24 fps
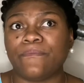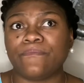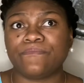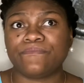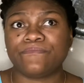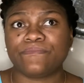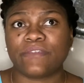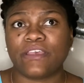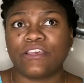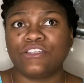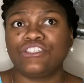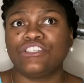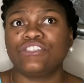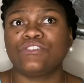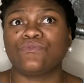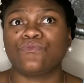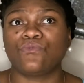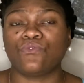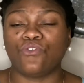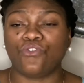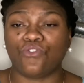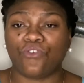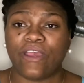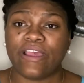it's
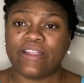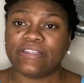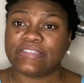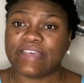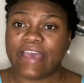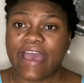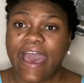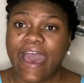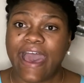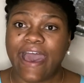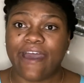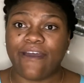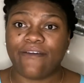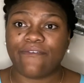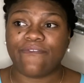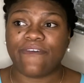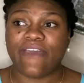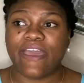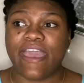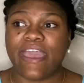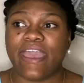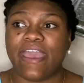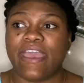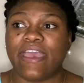just great to have.
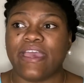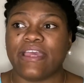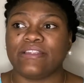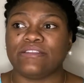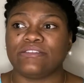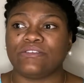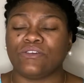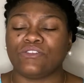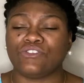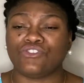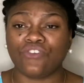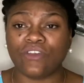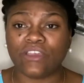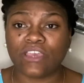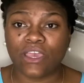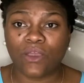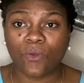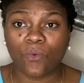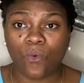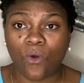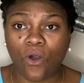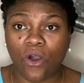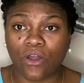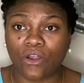And
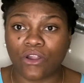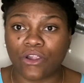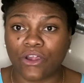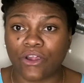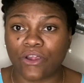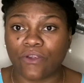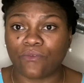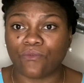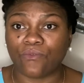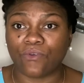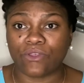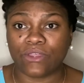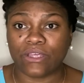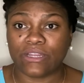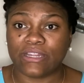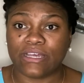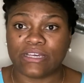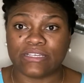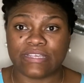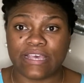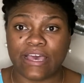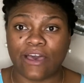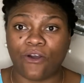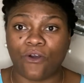drinking water really
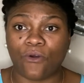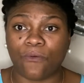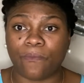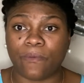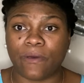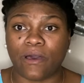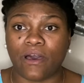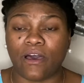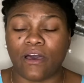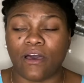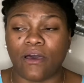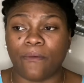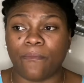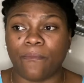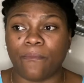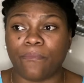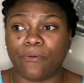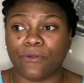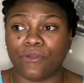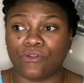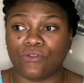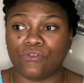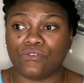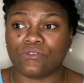does help
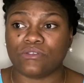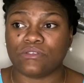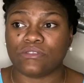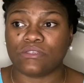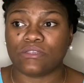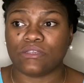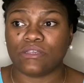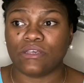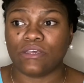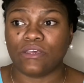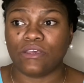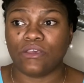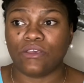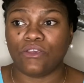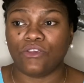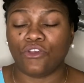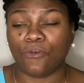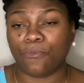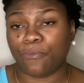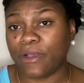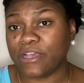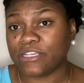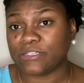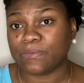produce your
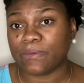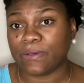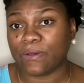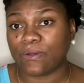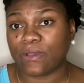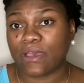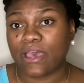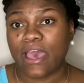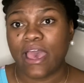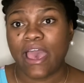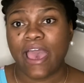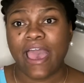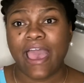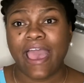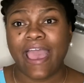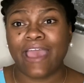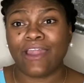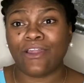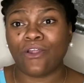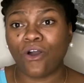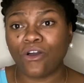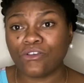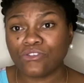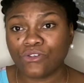breast milk.
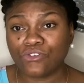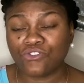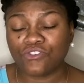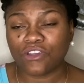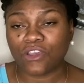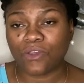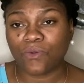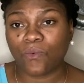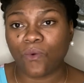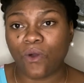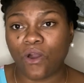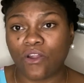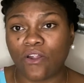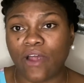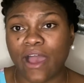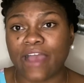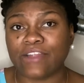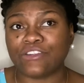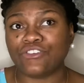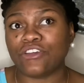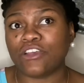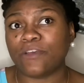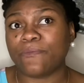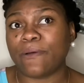And also drinking water, I
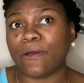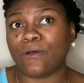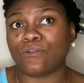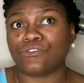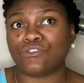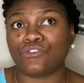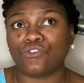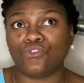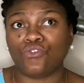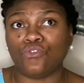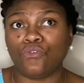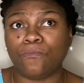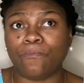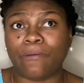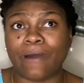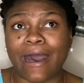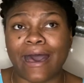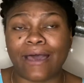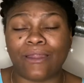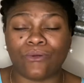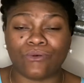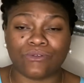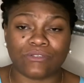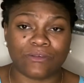drink about 2
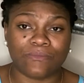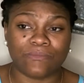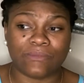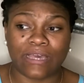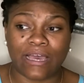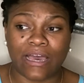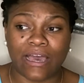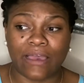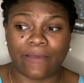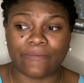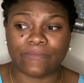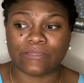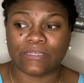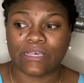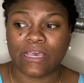bottles sometimes